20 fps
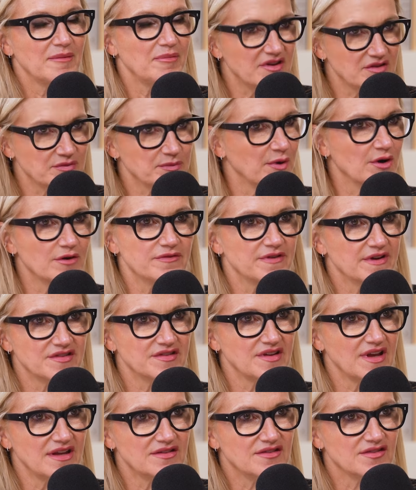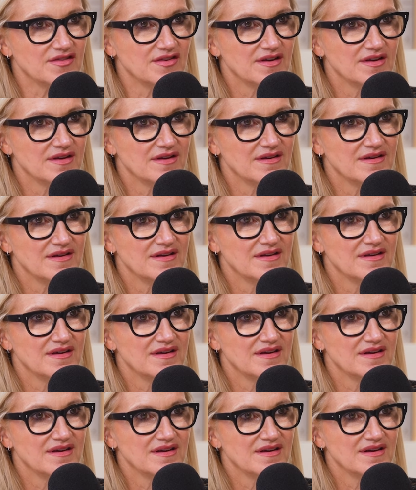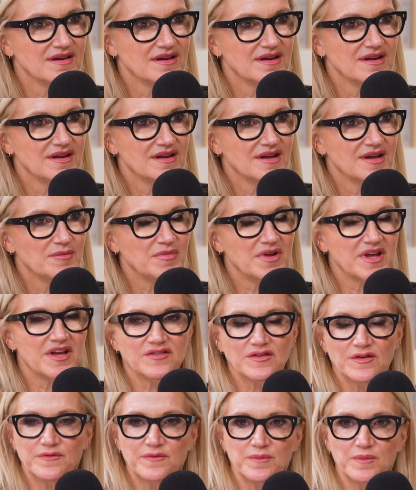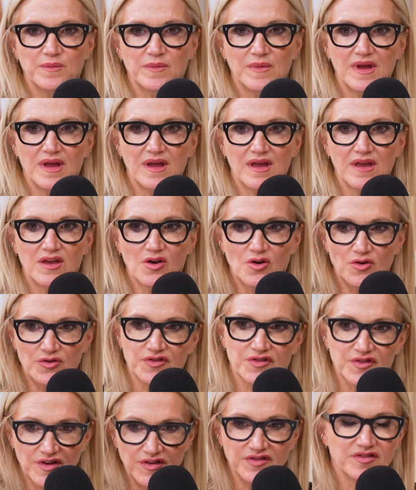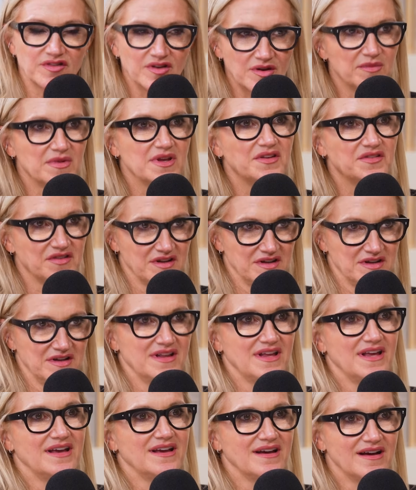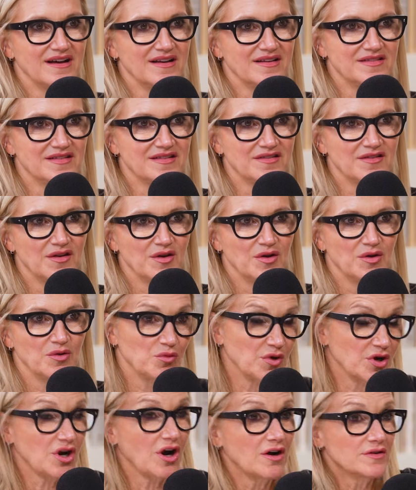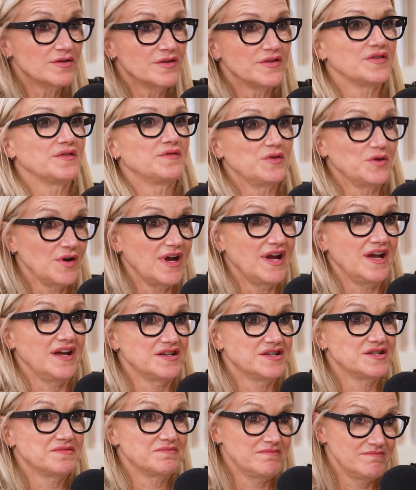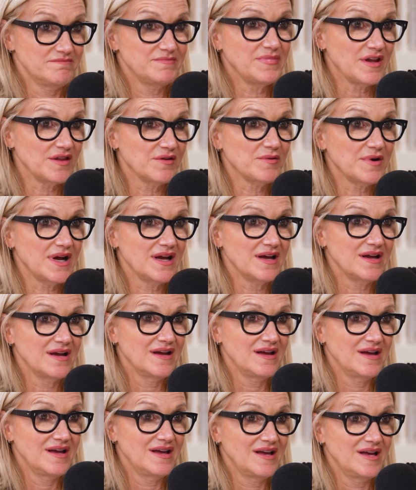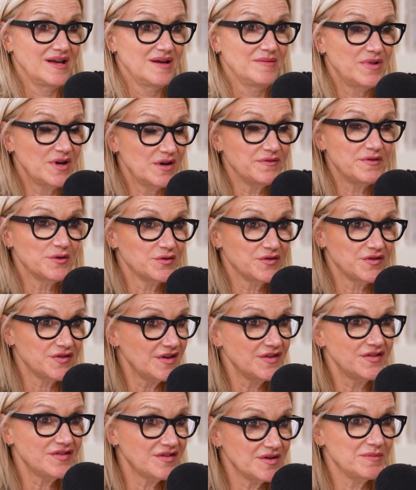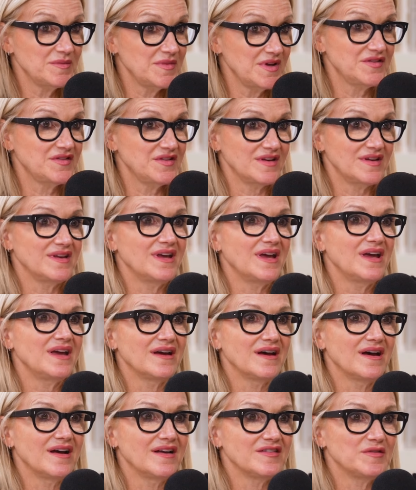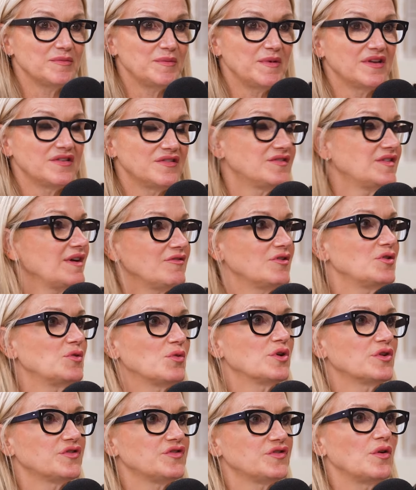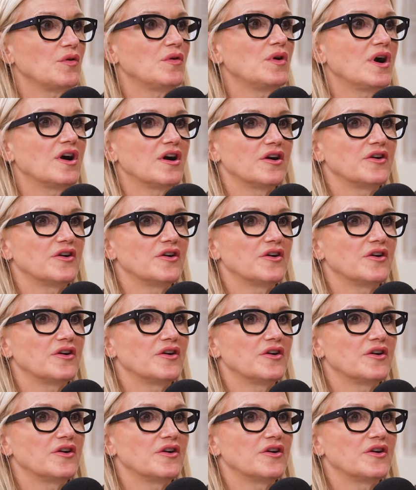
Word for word: that makes perfect sense because if your system is in chaos regardless of your age by the way right but if your system is in chaos because it's having to work so